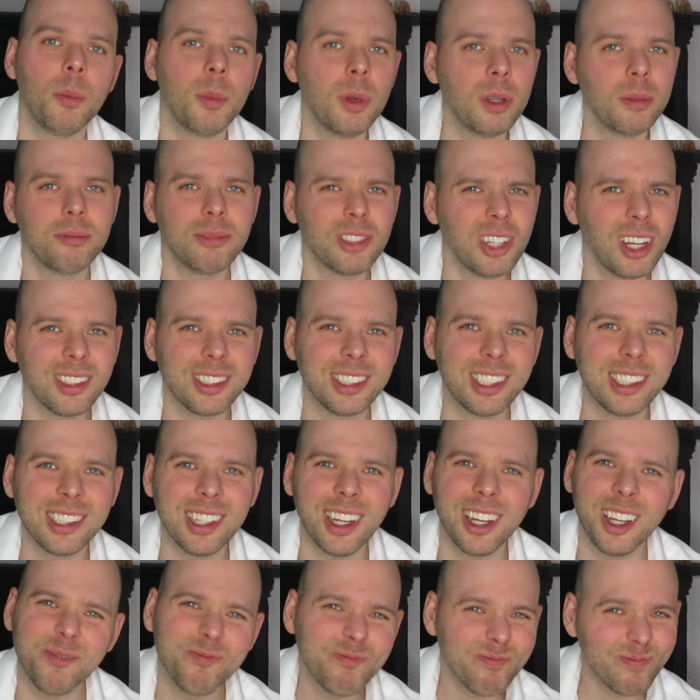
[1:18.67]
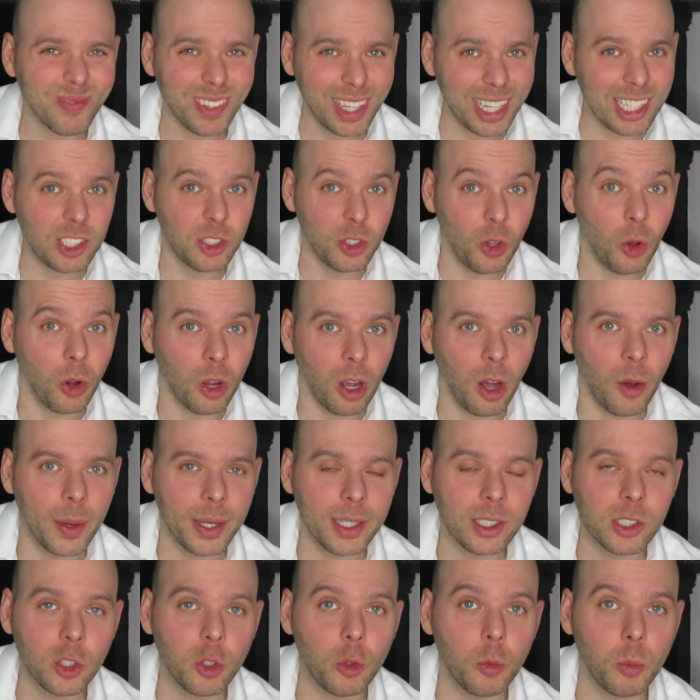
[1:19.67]
But chances are it's not
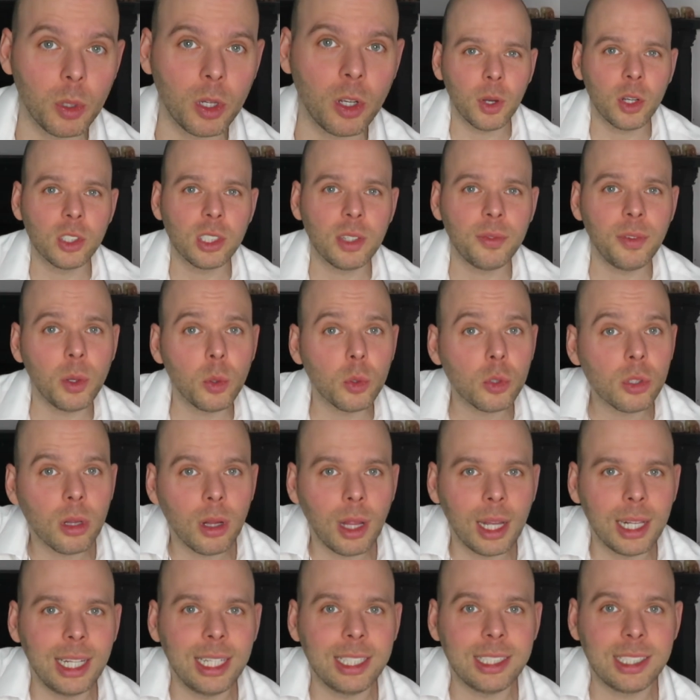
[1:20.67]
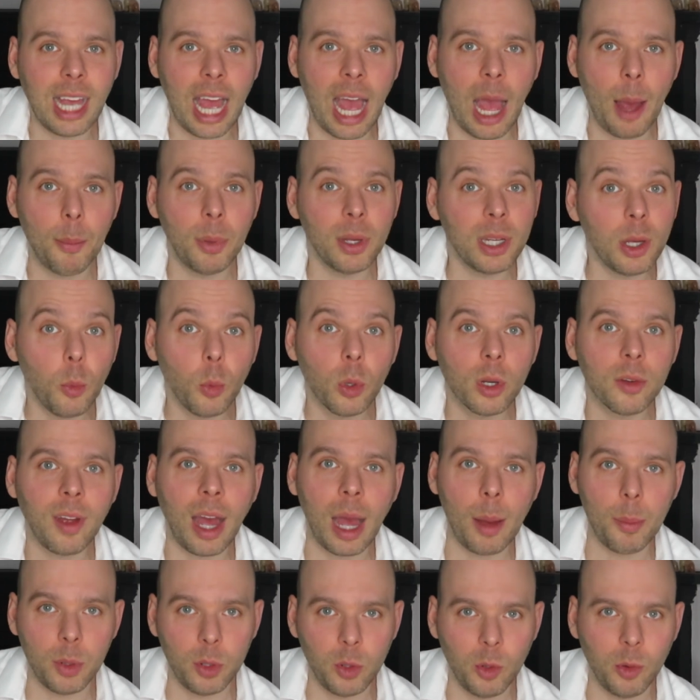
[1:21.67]
going to. Because if it was likely to happen, it would have
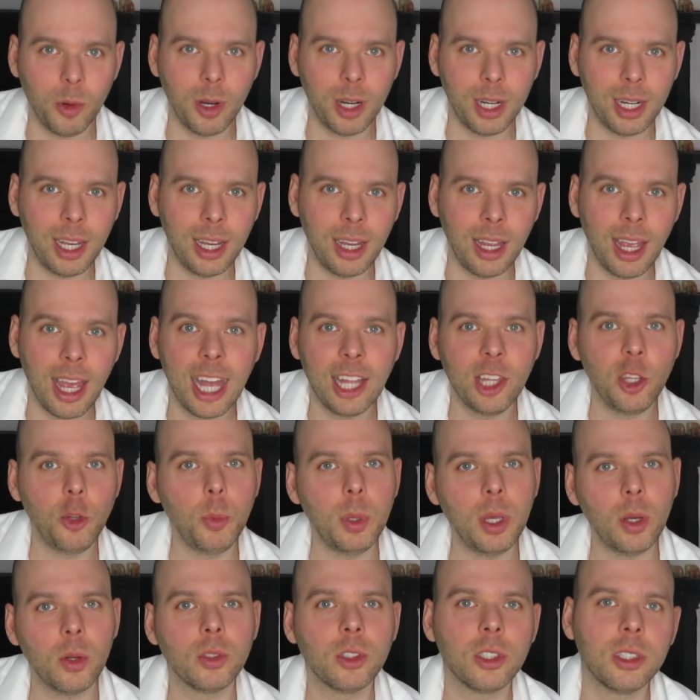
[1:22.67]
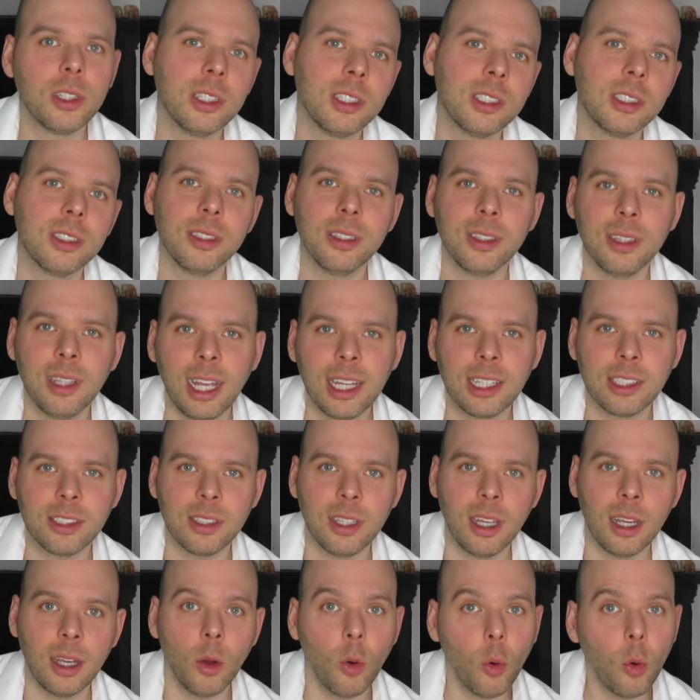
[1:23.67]
happened already. And you'd be on to the next
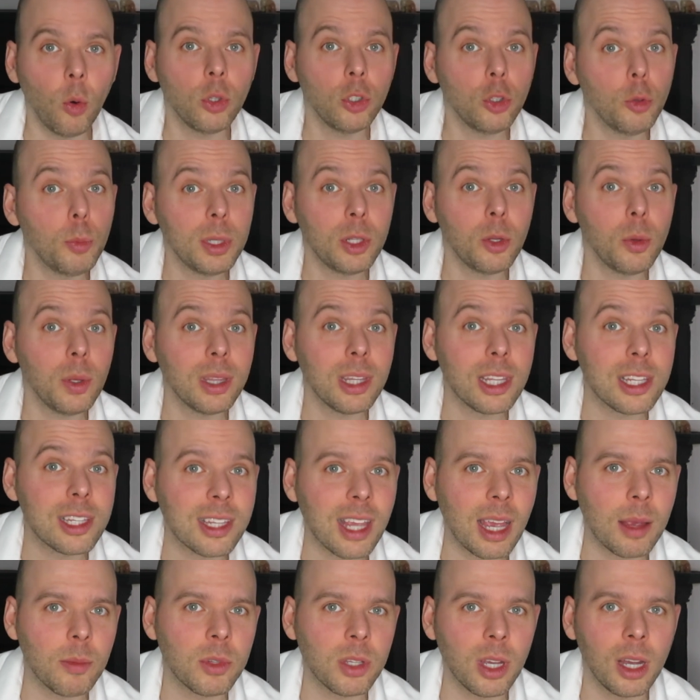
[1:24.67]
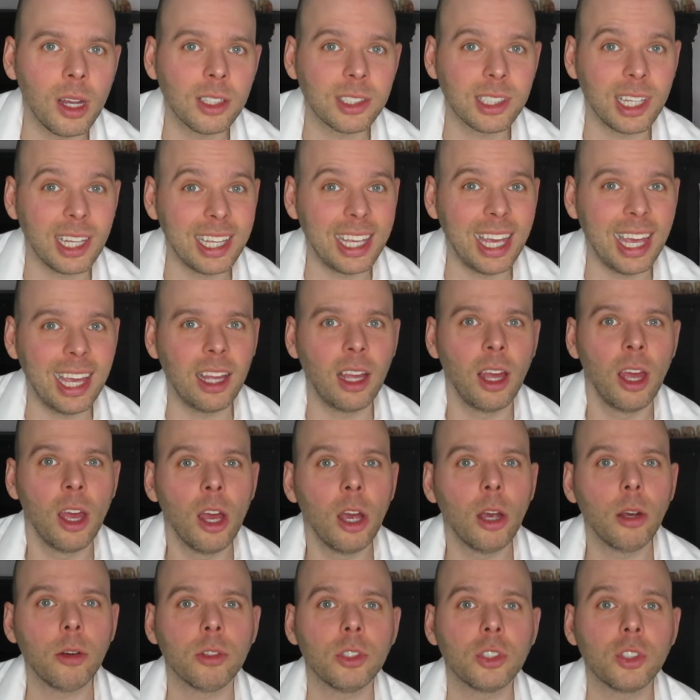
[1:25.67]
thing. Or you'd be doing the same task and getting
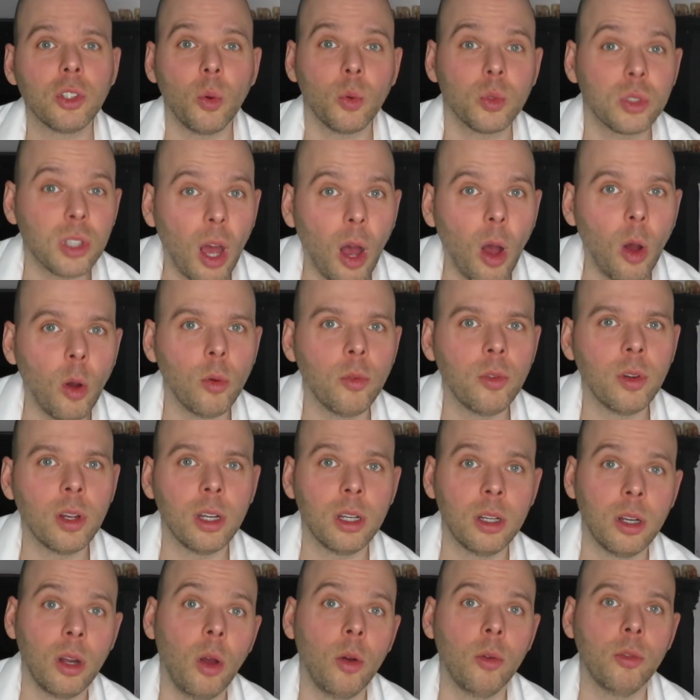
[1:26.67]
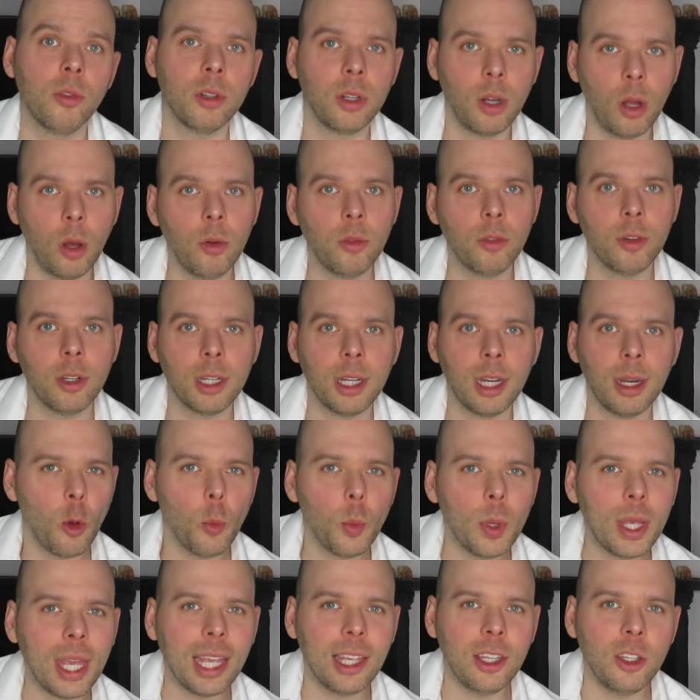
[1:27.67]
a result over and over and over again.
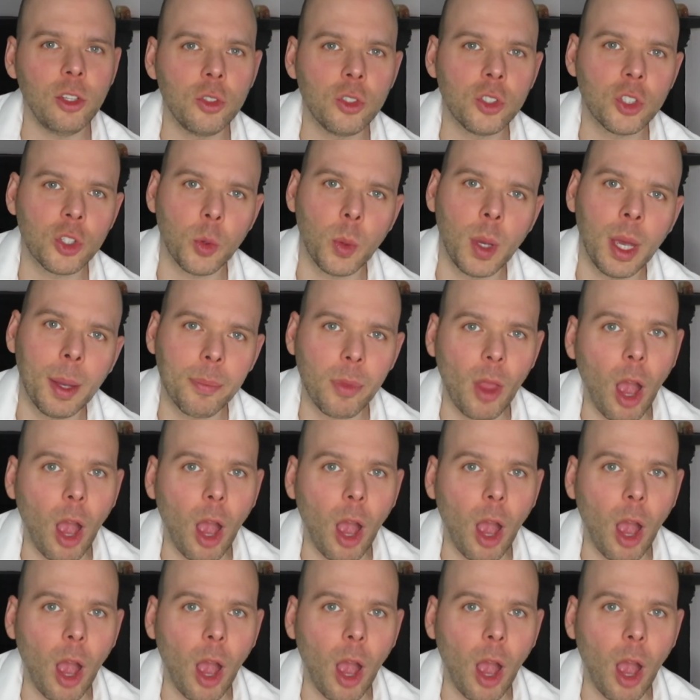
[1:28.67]
We get used to it.